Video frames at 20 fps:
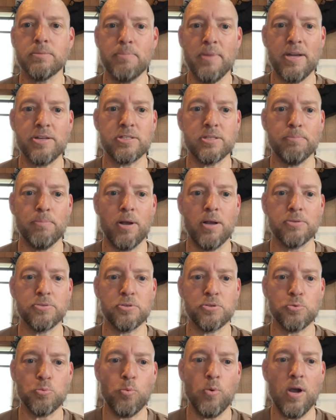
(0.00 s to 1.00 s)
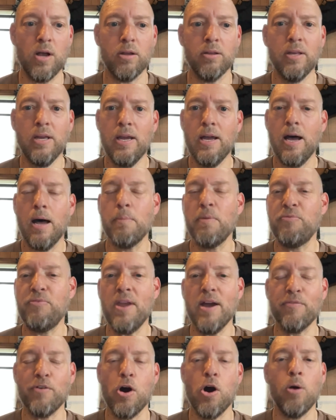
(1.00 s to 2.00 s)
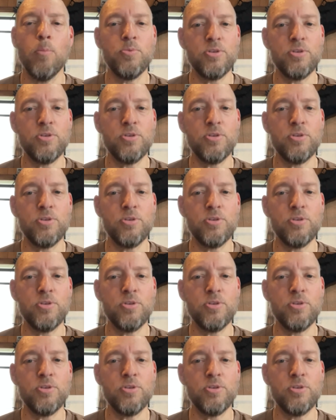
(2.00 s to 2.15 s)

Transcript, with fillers: and medicine balls as well. Um, if you have a home